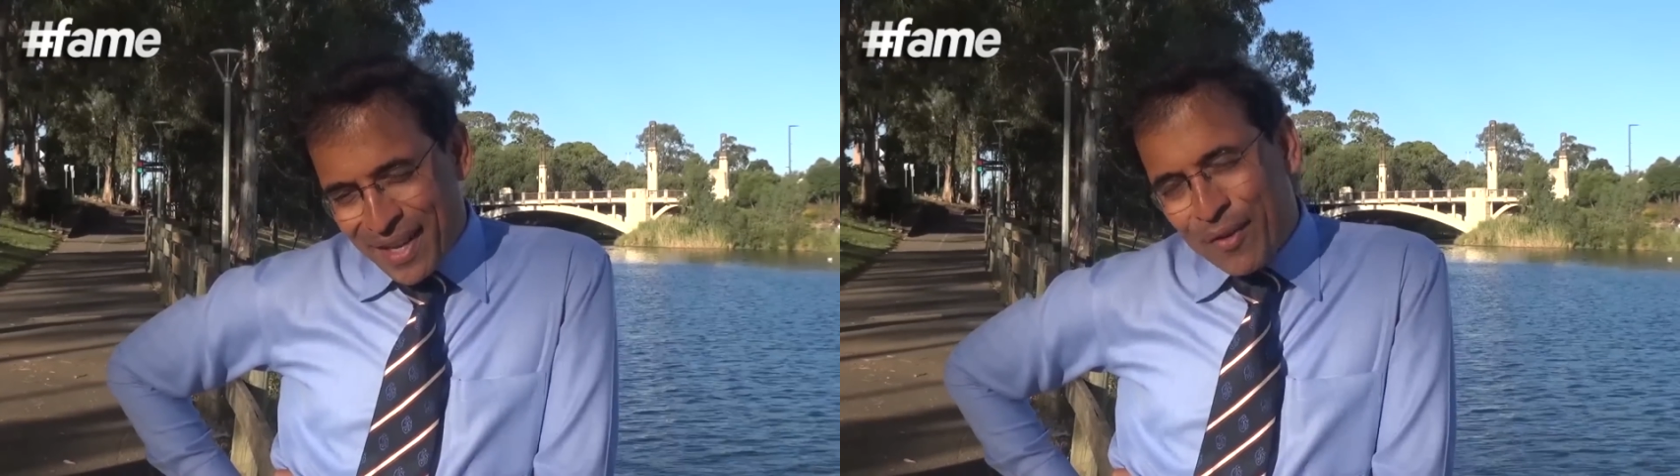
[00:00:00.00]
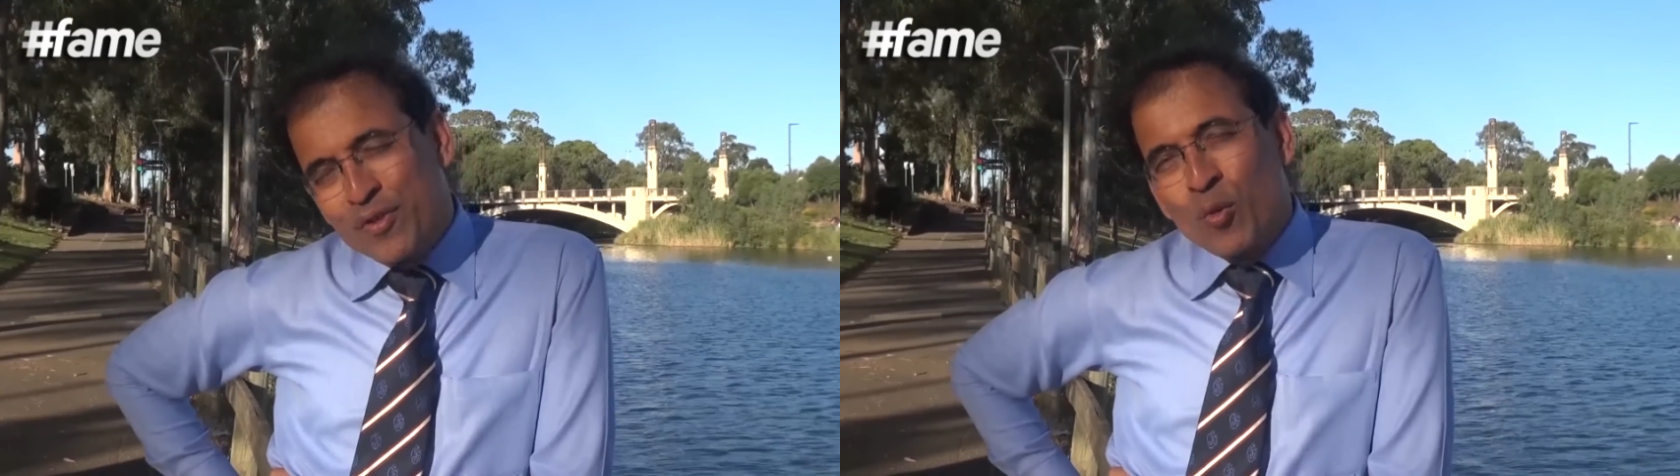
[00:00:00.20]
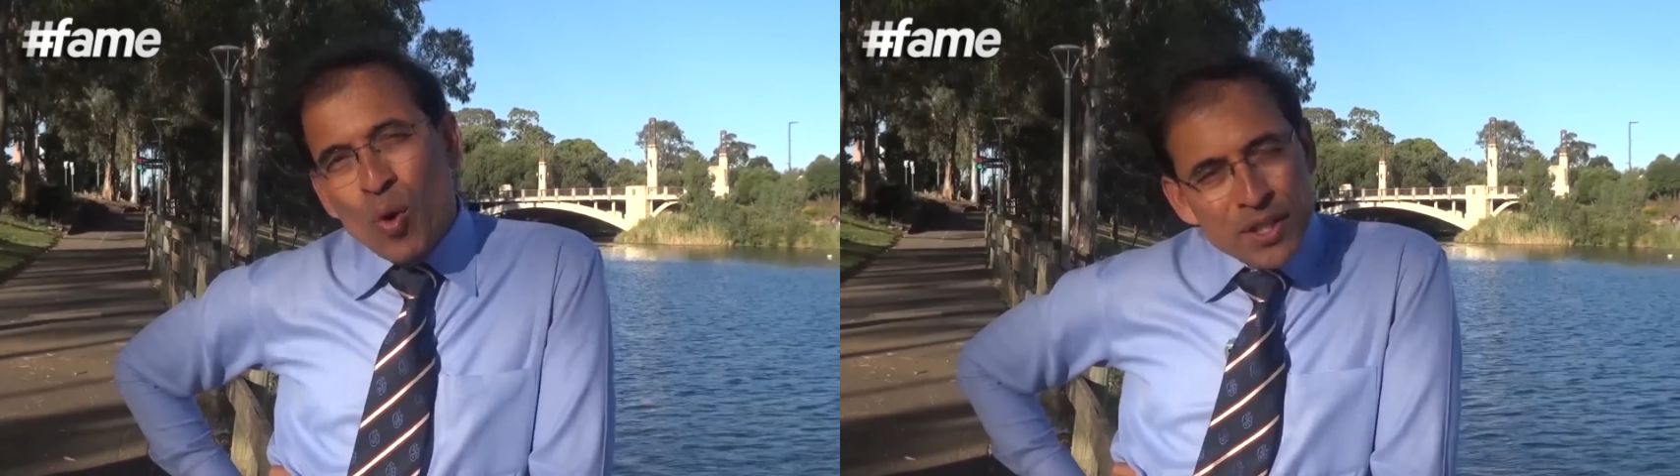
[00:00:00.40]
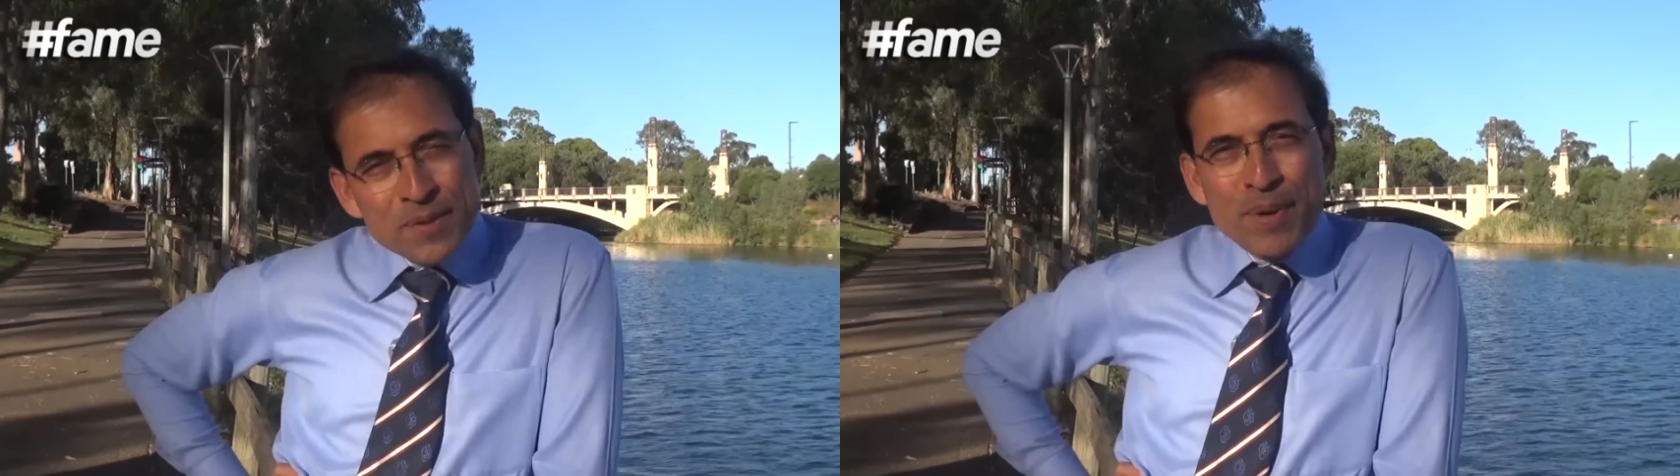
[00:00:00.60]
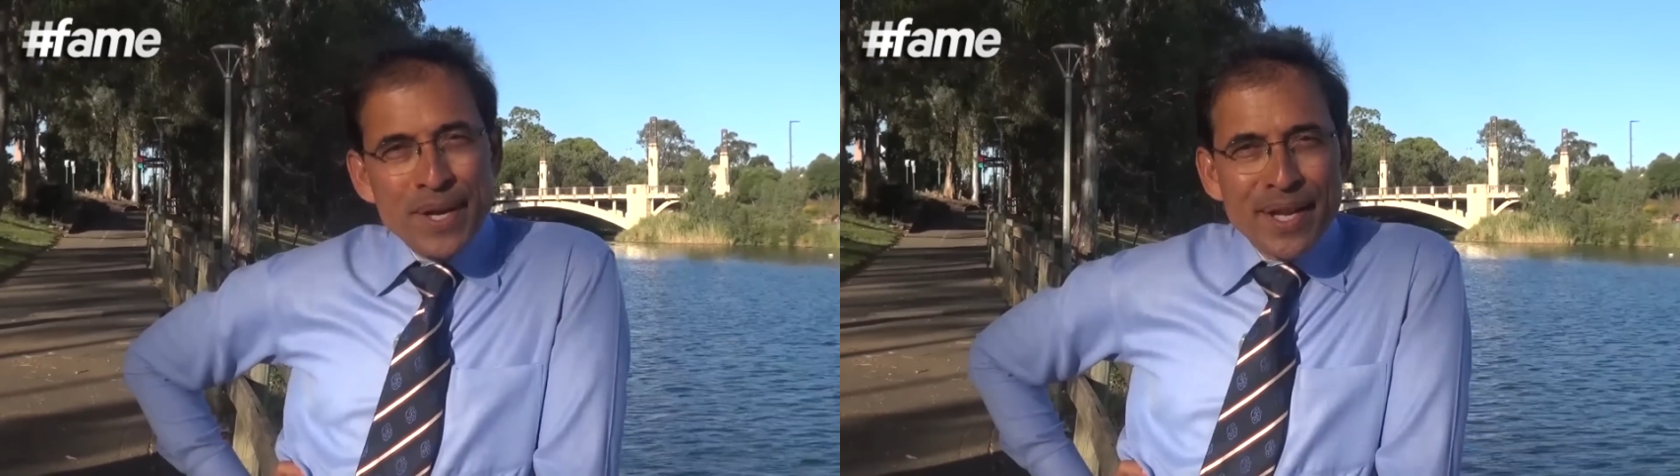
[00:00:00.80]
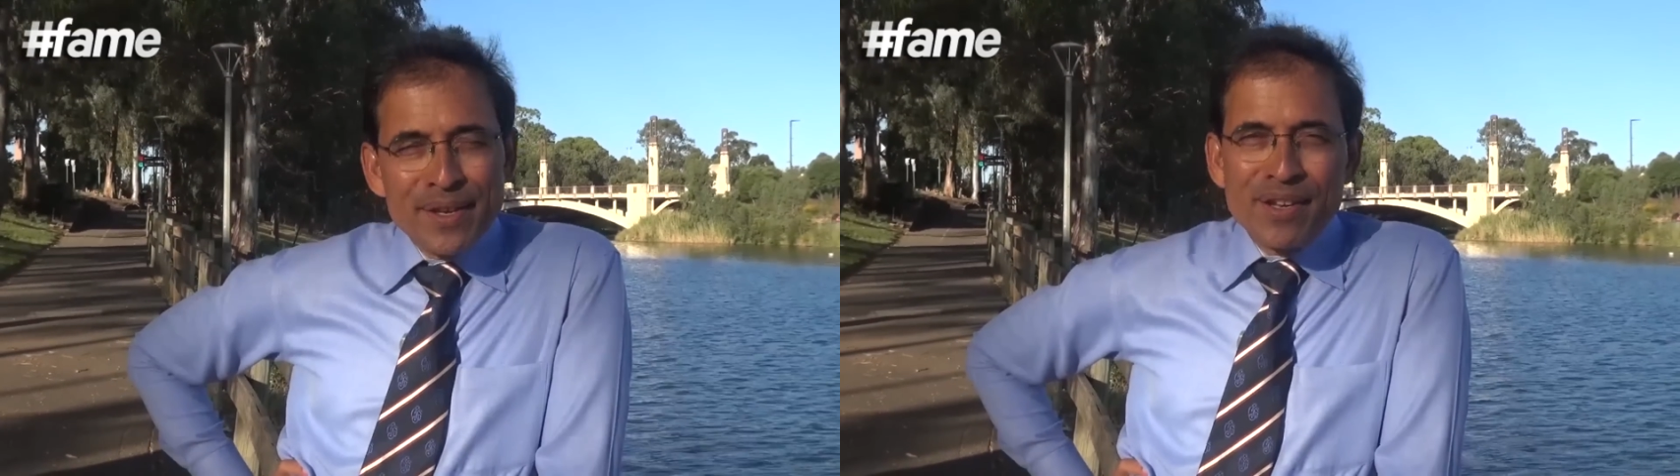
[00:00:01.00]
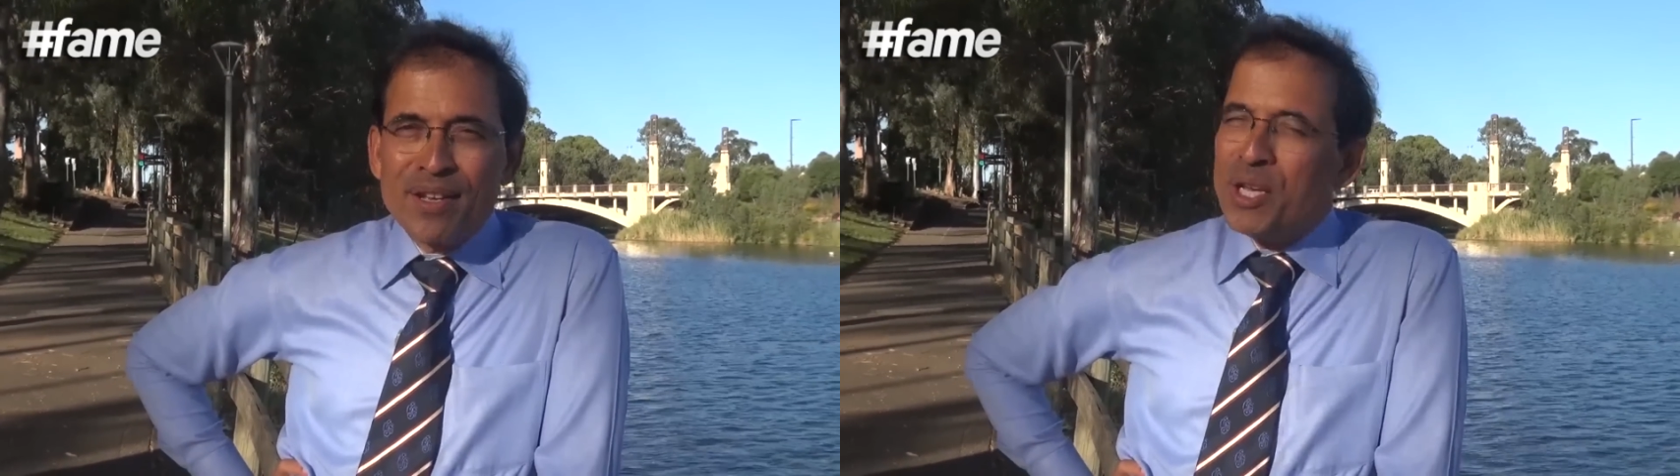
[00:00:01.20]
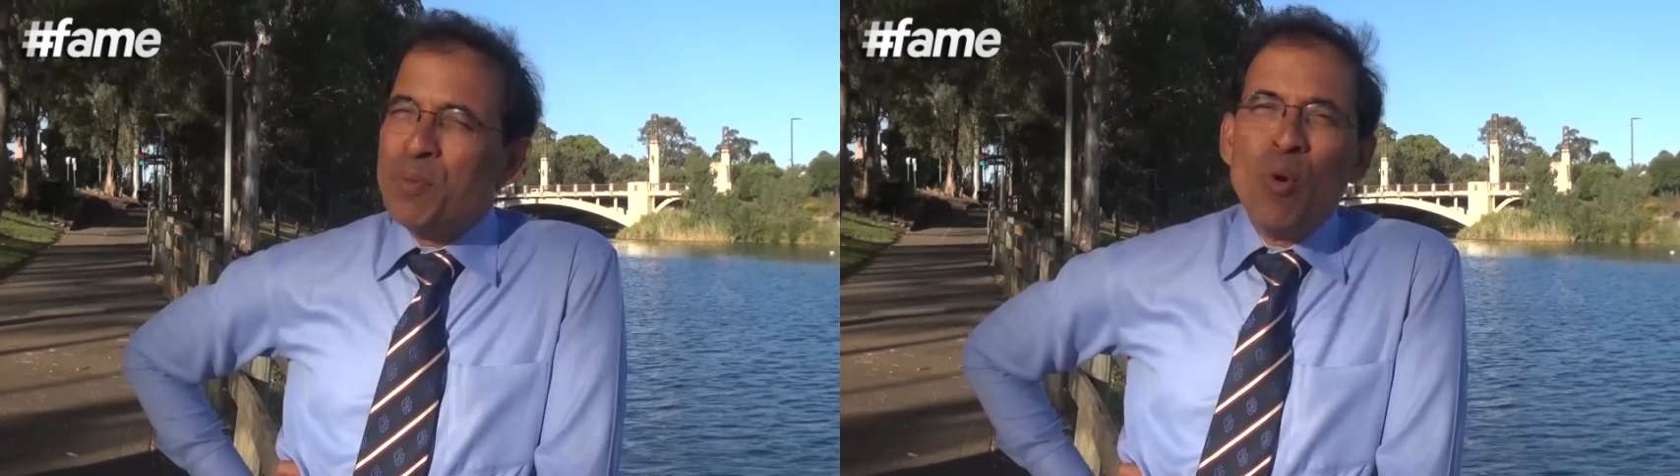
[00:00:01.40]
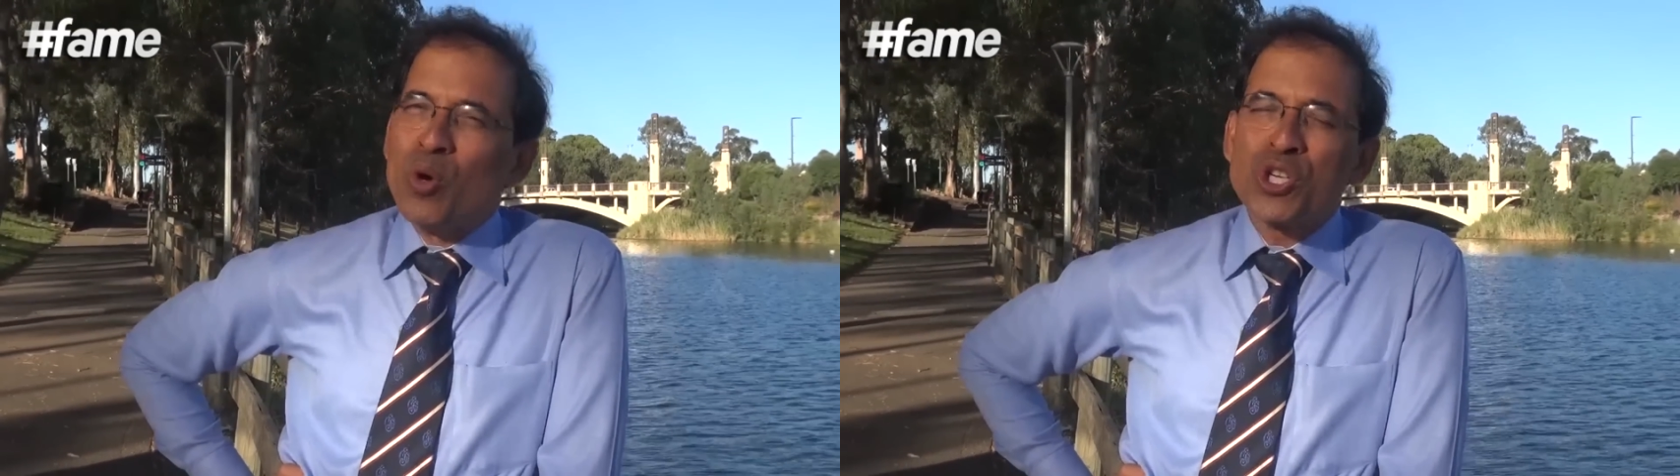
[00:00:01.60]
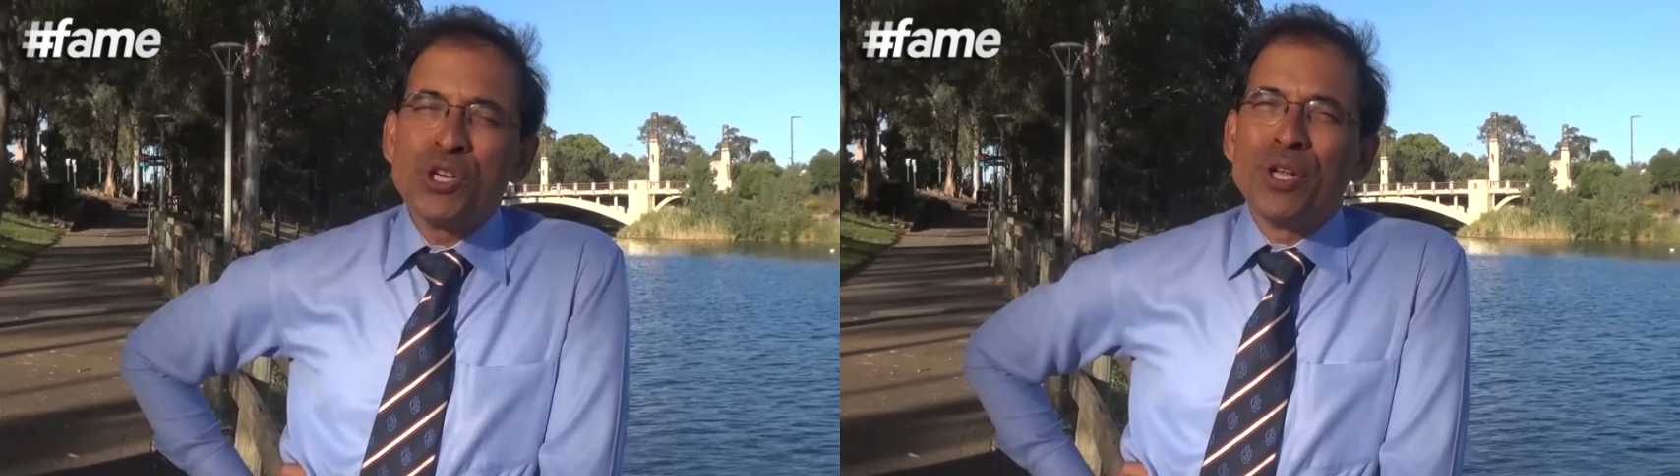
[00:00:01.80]
after what's been an
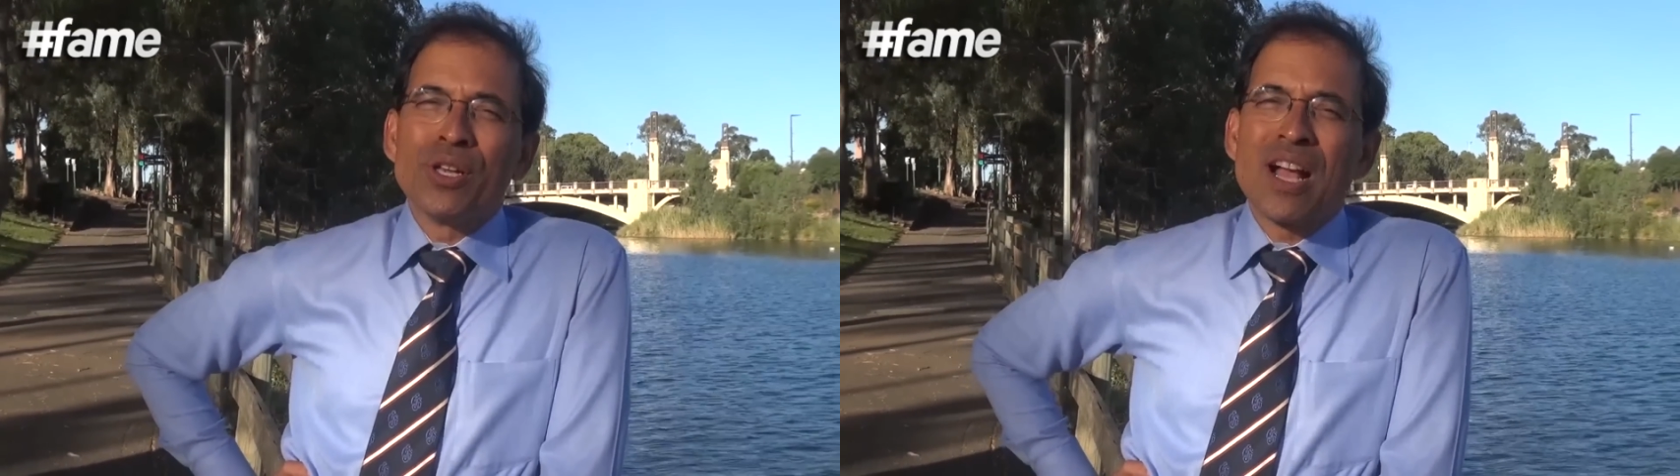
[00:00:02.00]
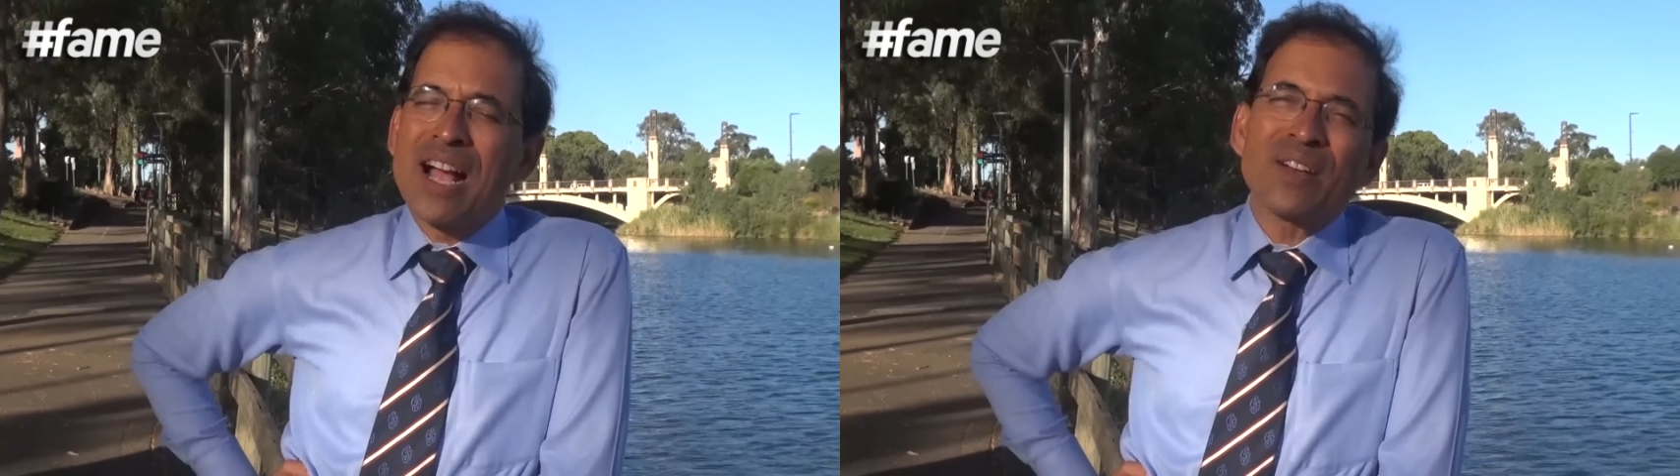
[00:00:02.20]
emotional,